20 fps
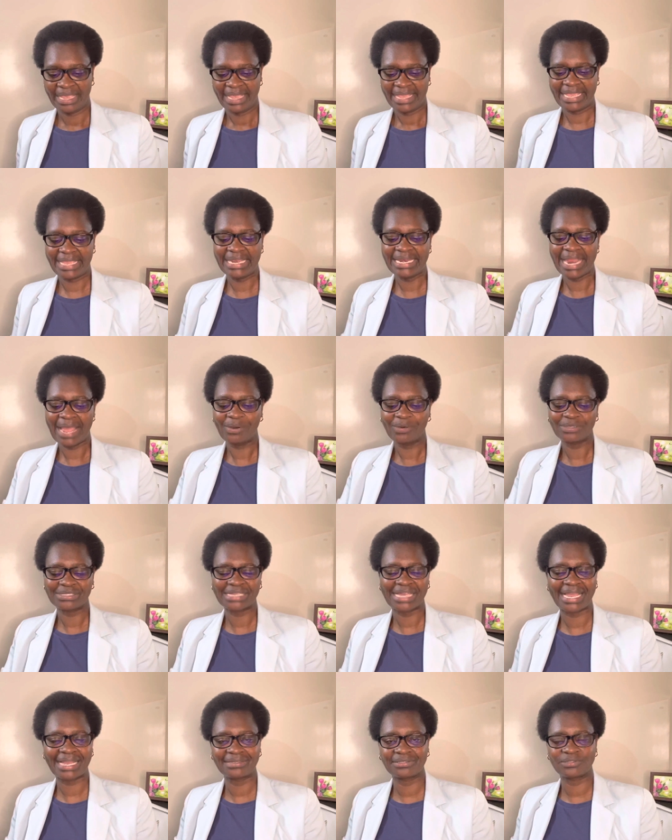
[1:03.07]
He now
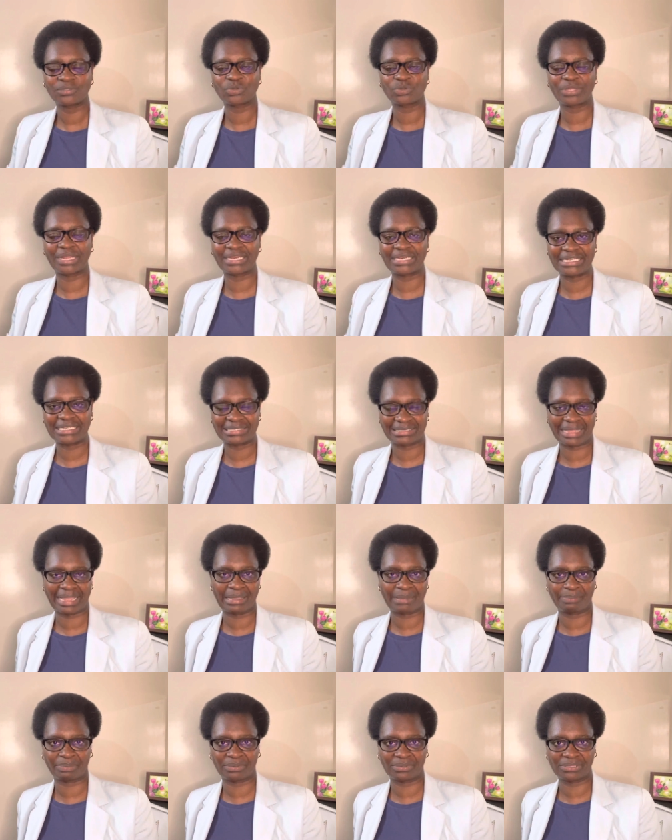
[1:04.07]
turns to the
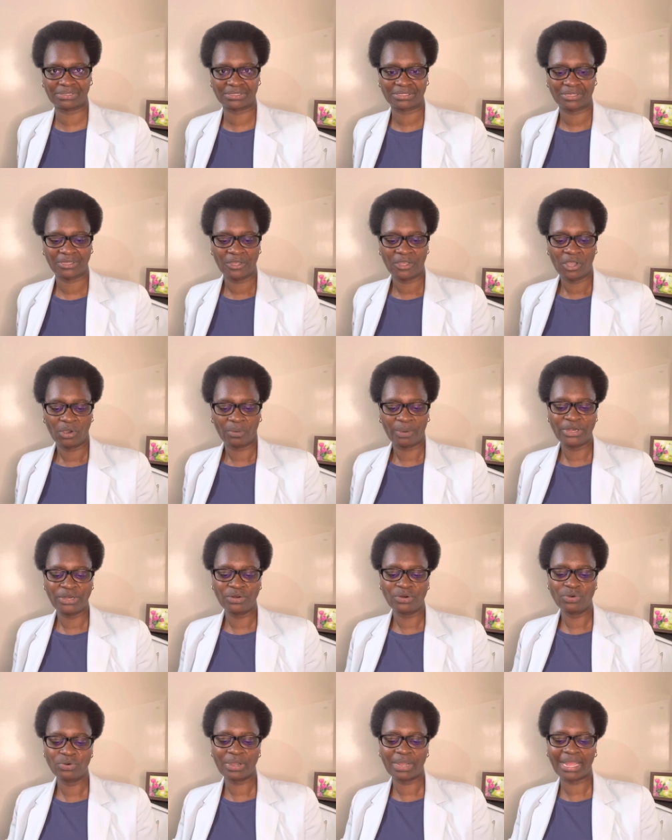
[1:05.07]
disciples. When
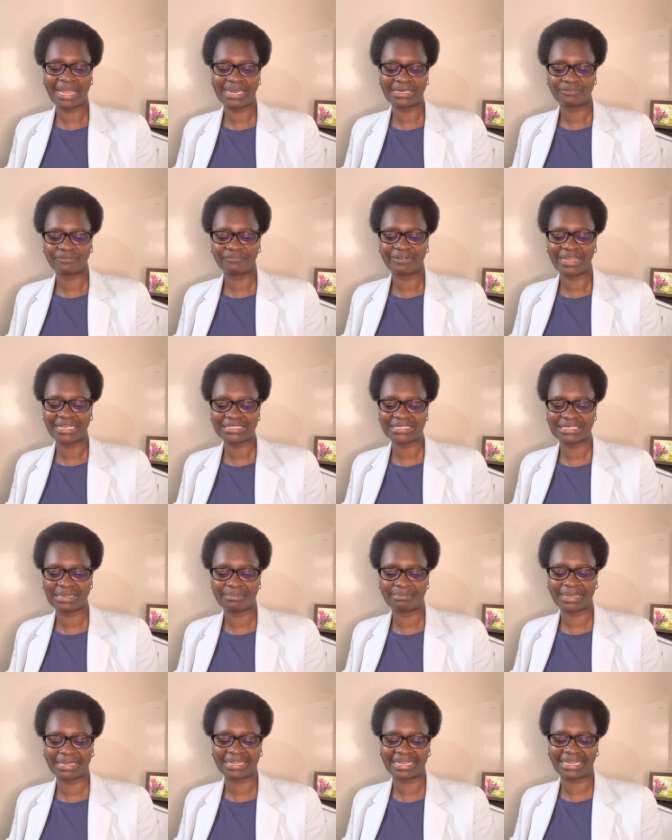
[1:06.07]
you look at verse
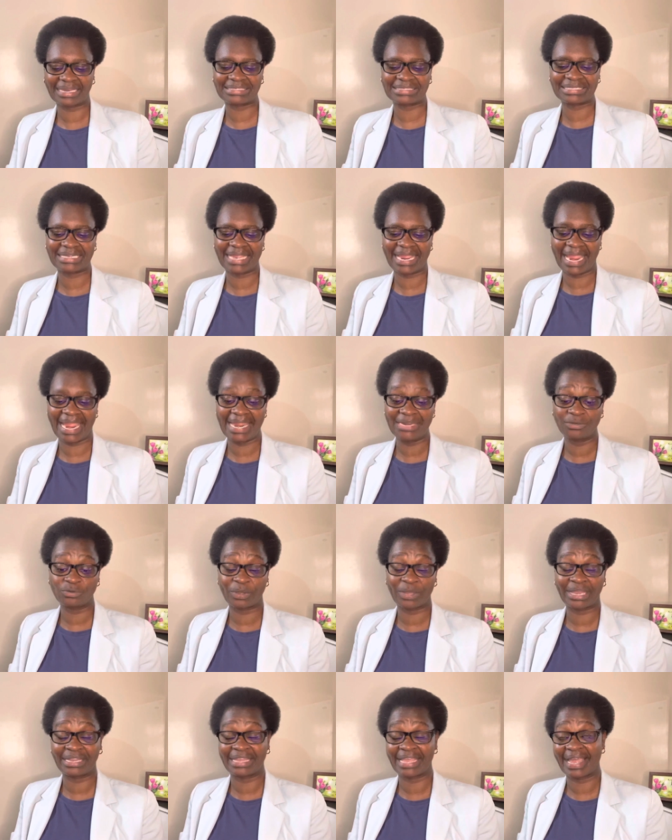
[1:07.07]
number 38,
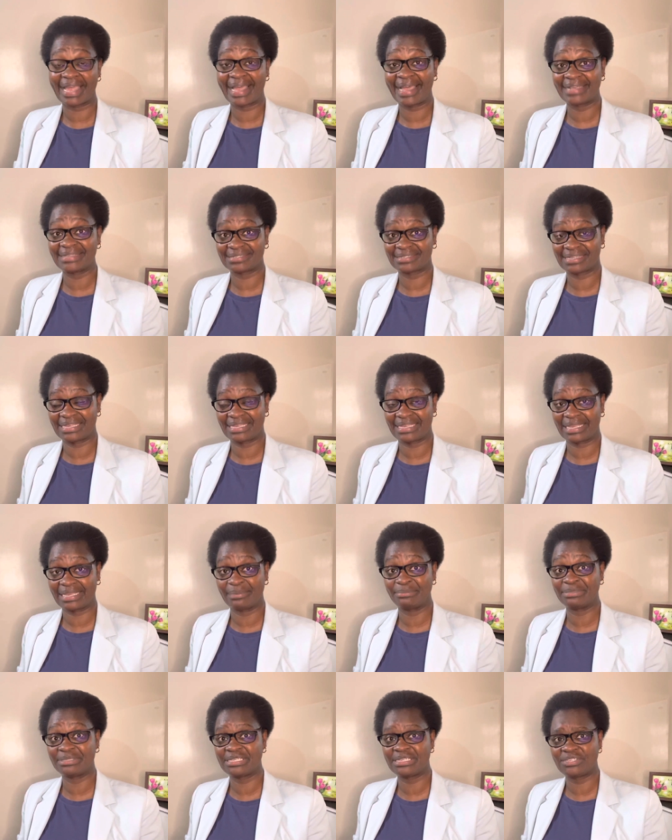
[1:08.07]
where they are asking
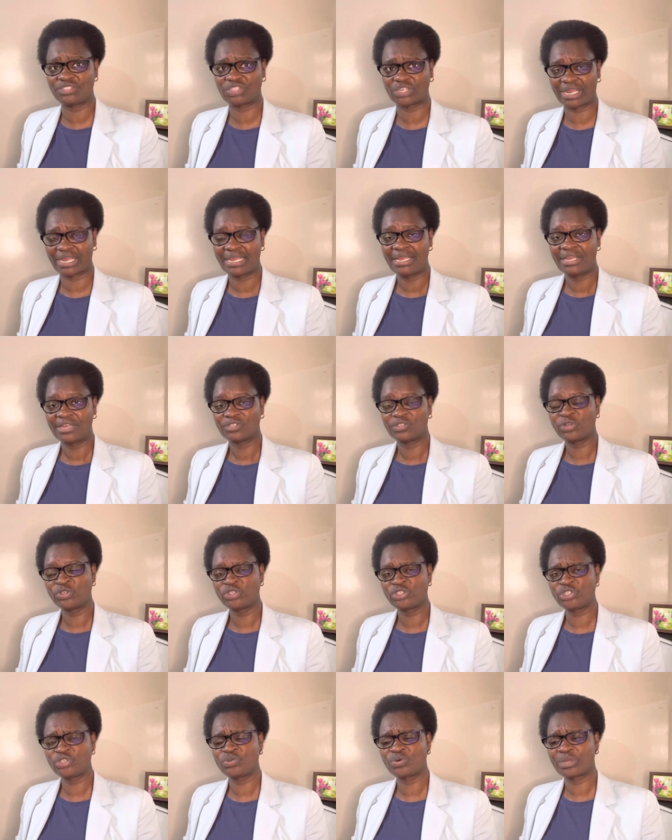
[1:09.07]
him, Teacher,
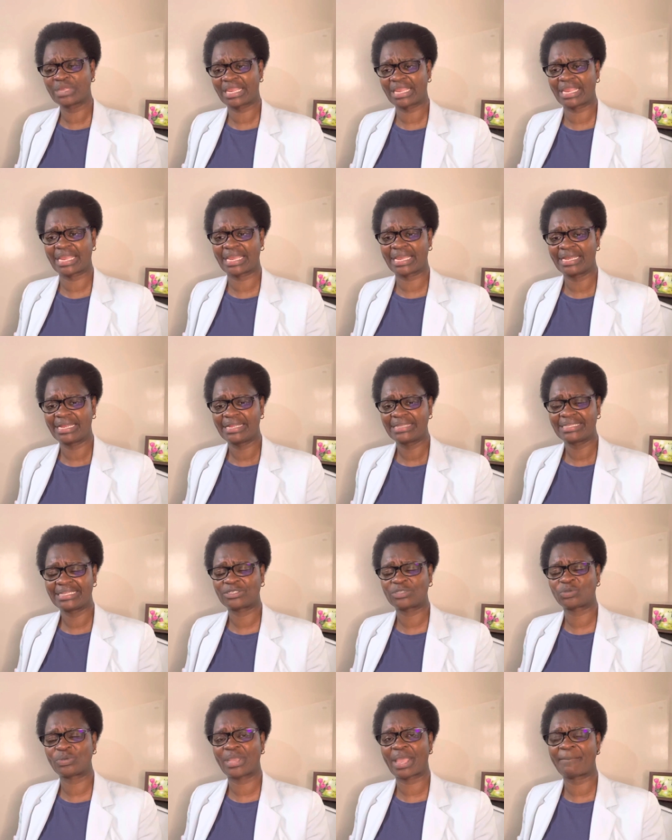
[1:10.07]
don't you care
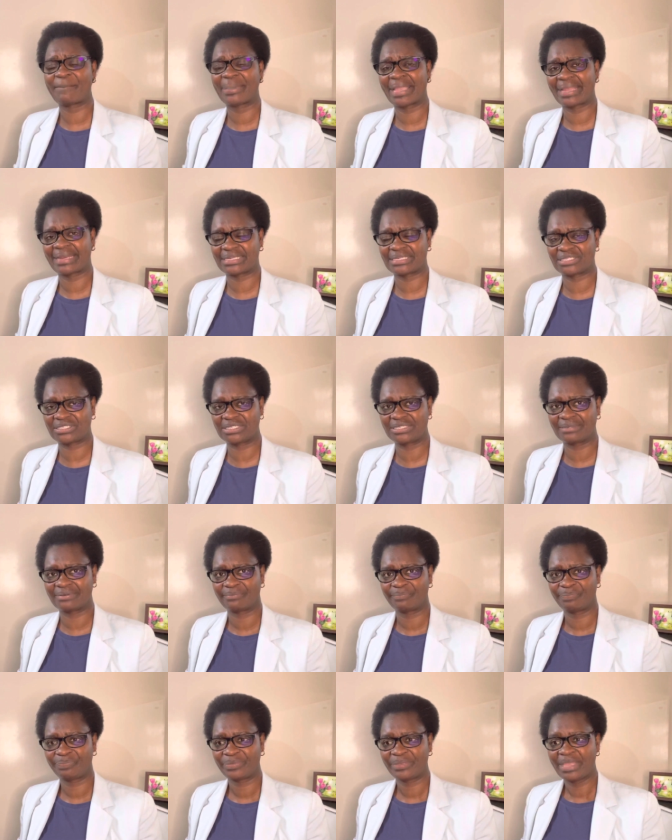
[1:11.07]
that we are perishing?
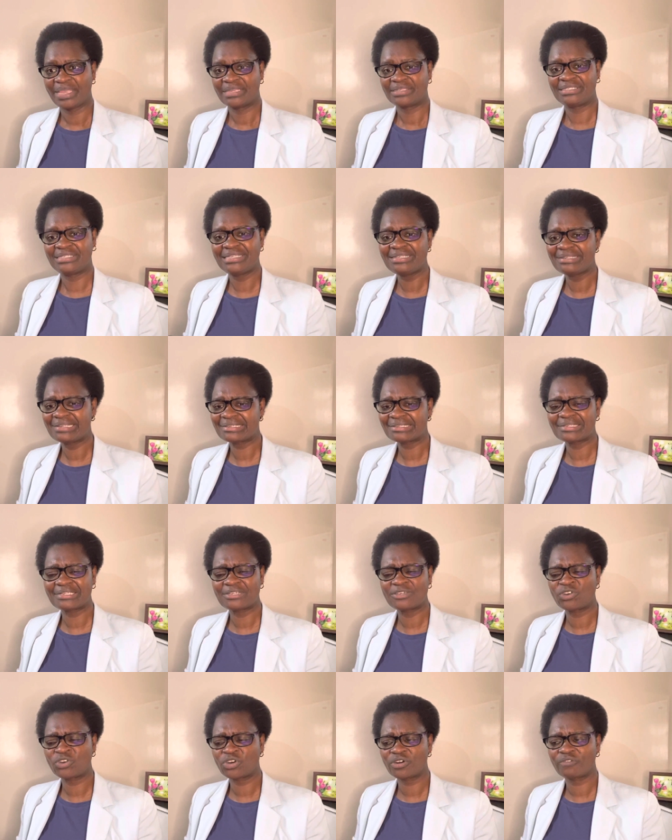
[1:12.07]
Jesus
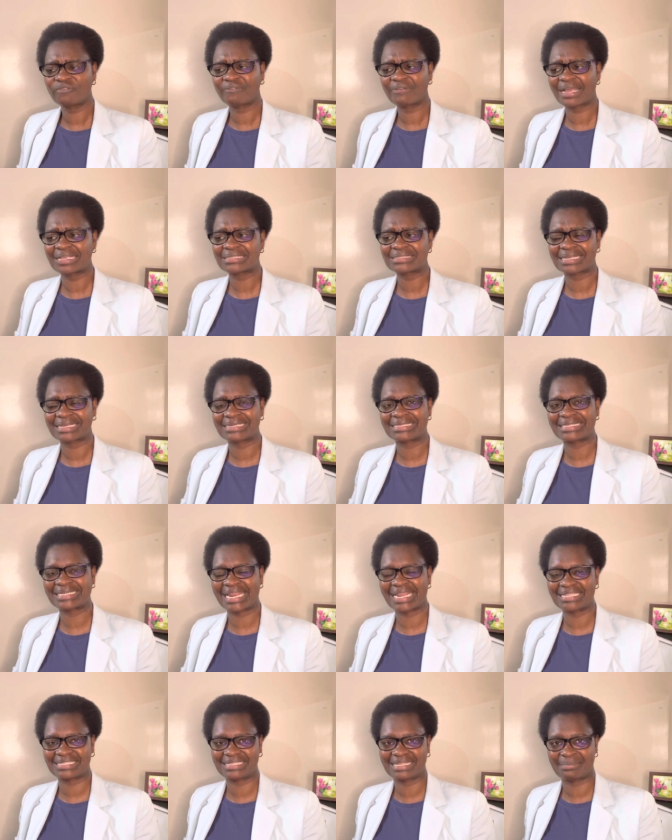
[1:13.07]
did not first
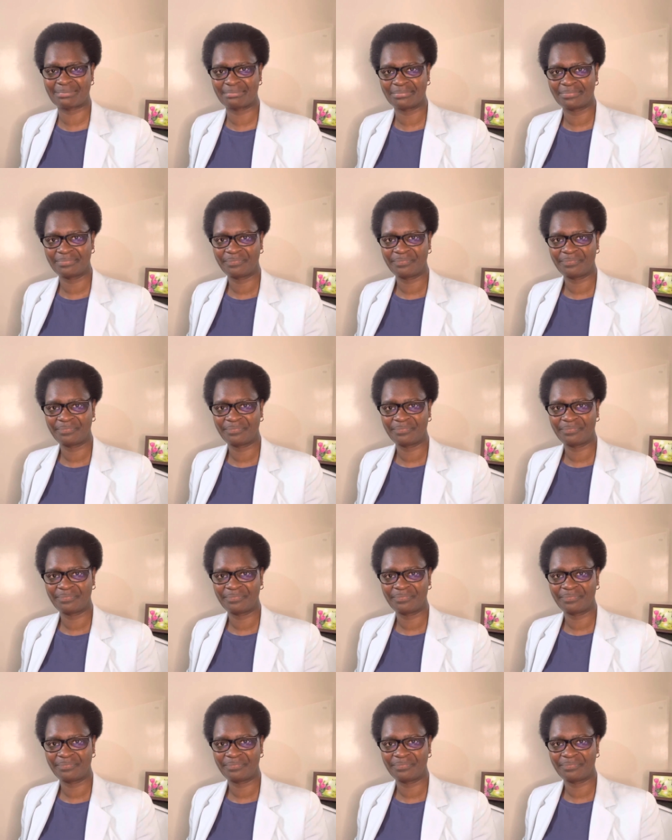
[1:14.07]
address them.